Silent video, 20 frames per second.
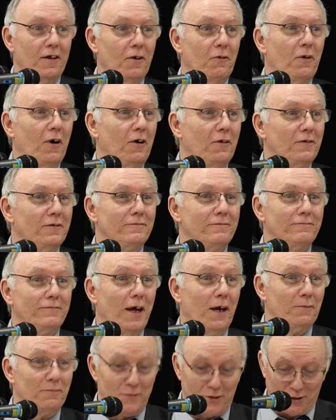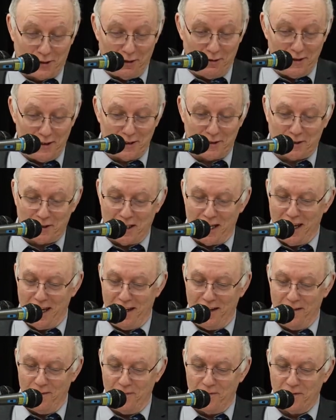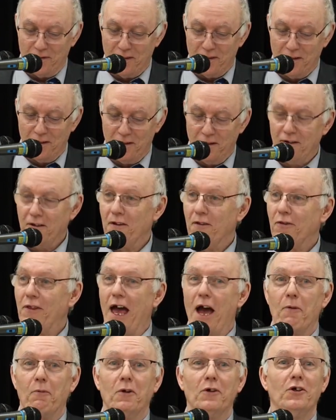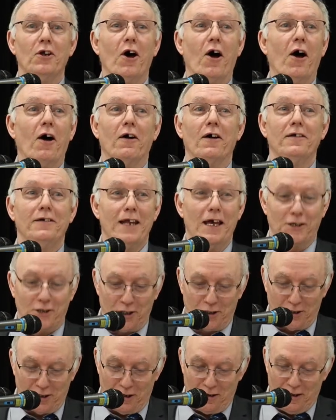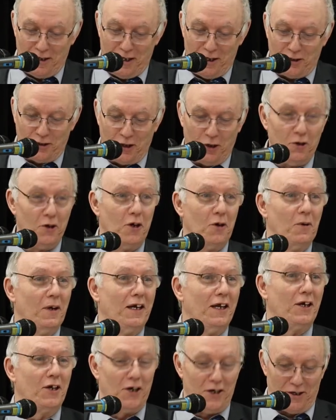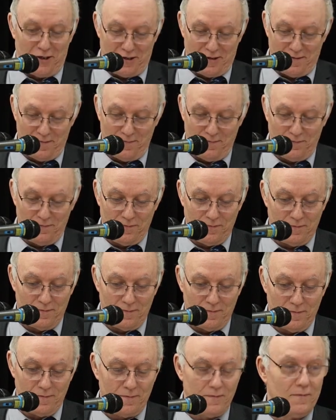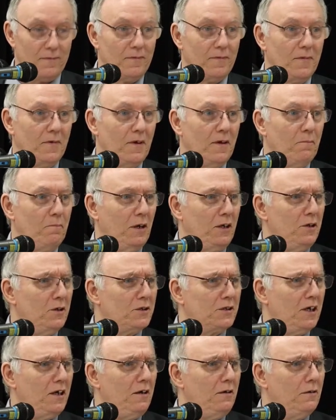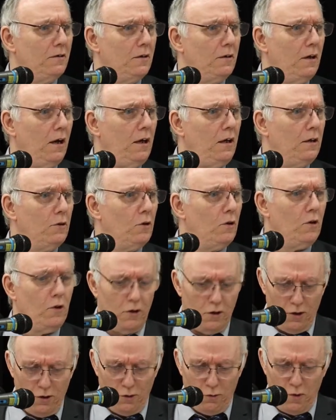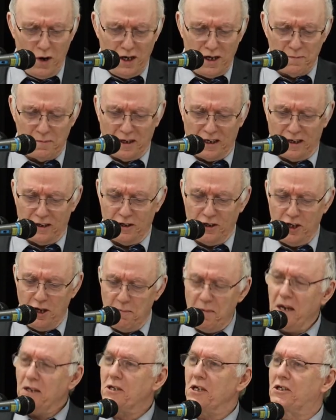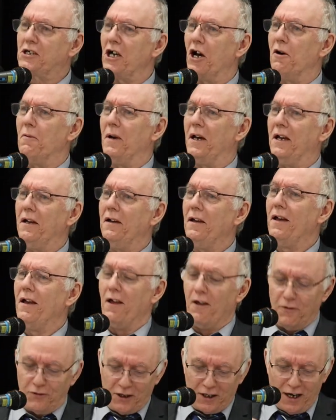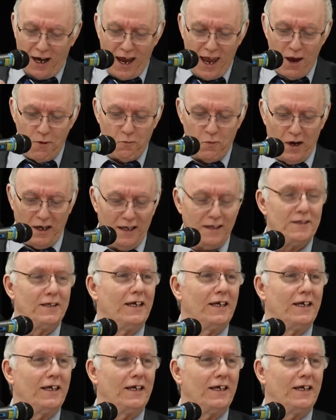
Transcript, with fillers: Well, I'm sorry to say that will not necessarily do you any good. But you say, hey, wait a minute. You mean to tell me that I am willing